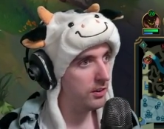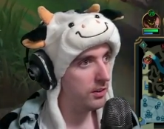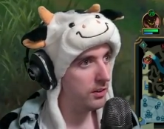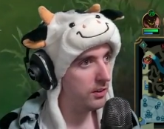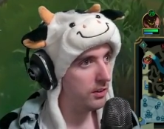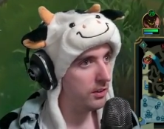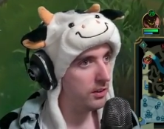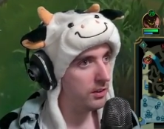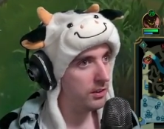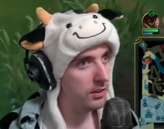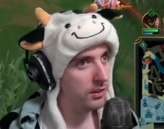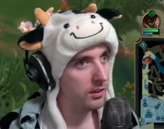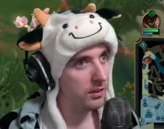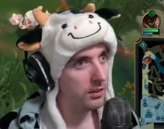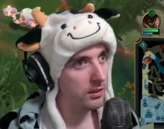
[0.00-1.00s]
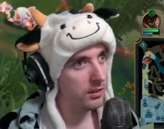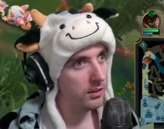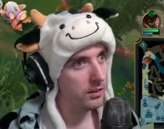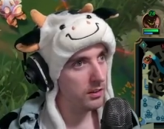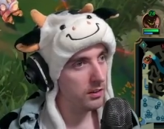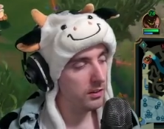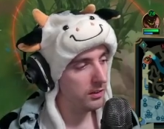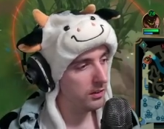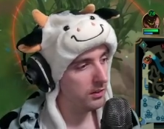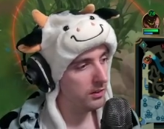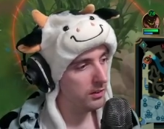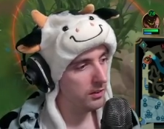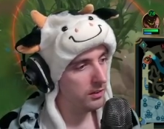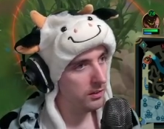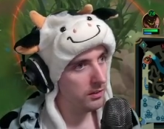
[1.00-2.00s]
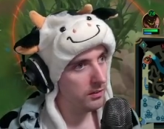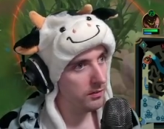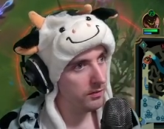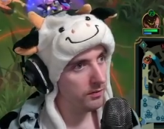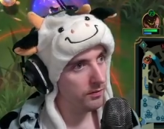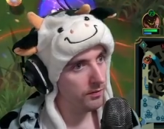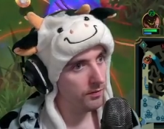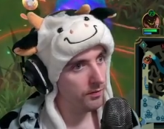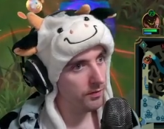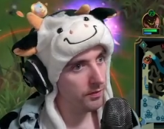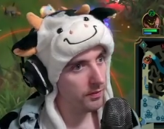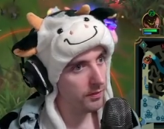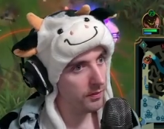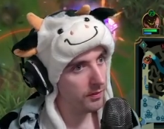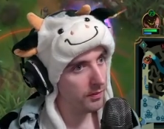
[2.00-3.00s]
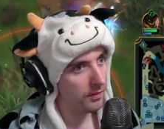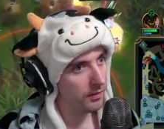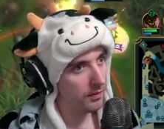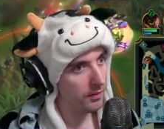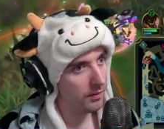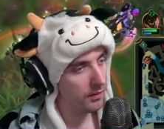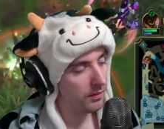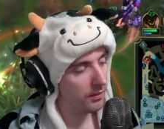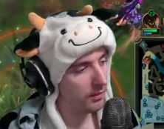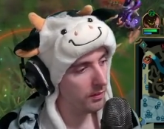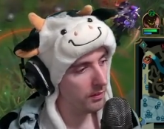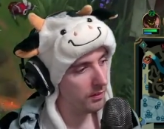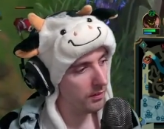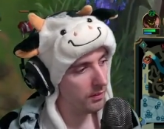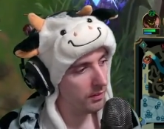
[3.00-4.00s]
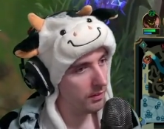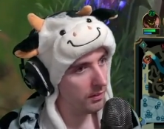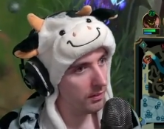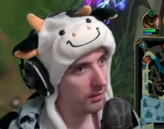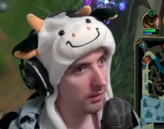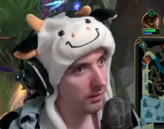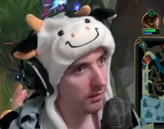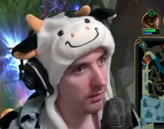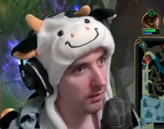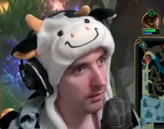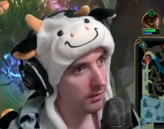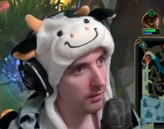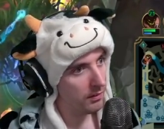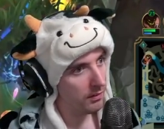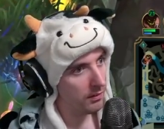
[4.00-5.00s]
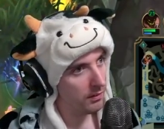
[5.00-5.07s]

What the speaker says: (no one is talking)